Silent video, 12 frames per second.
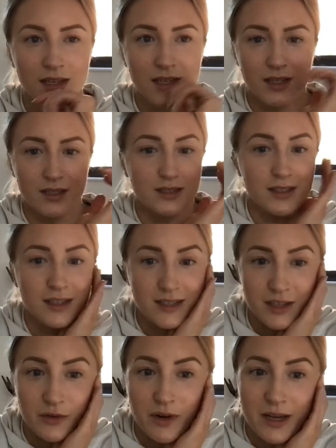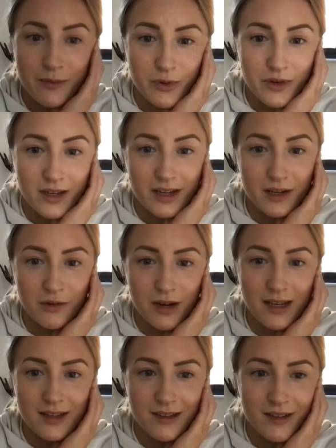it's a great book and a
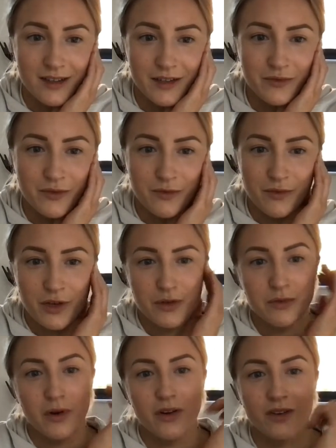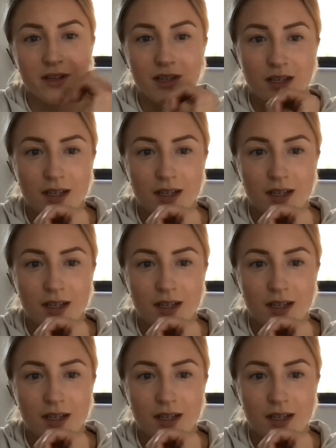great kind of view on